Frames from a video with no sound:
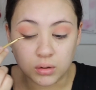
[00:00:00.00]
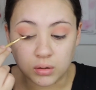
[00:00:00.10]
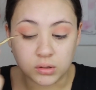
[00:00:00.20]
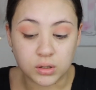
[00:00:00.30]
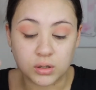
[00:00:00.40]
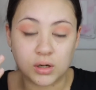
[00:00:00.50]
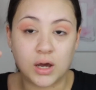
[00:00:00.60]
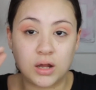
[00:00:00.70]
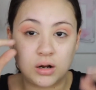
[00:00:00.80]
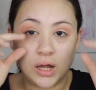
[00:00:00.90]
it's gonna
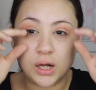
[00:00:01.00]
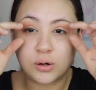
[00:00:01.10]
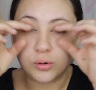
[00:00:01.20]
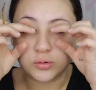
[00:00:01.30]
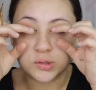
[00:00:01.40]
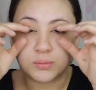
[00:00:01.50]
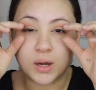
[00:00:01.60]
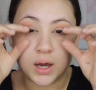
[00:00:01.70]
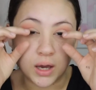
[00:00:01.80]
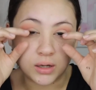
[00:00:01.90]
kind of like close in my
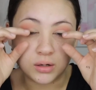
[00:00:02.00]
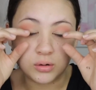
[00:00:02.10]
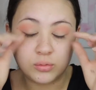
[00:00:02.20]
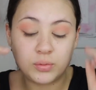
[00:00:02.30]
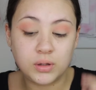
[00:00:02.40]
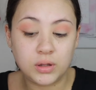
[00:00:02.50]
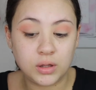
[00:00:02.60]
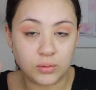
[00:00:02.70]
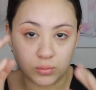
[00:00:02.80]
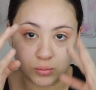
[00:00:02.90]
eye a little bit,
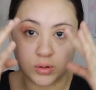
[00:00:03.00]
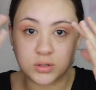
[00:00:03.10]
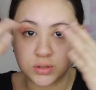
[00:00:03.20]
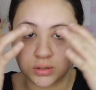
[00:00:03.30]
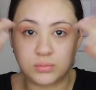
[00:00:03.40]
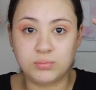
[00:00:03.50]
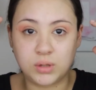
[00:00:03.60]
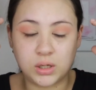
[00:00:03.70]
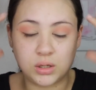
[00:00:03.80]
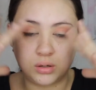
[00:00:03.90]
and we want it to
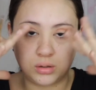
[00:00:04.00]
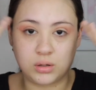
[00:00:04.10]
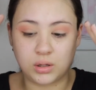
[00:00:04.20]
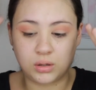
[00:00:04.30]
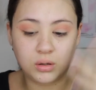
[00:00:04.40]
make it look like.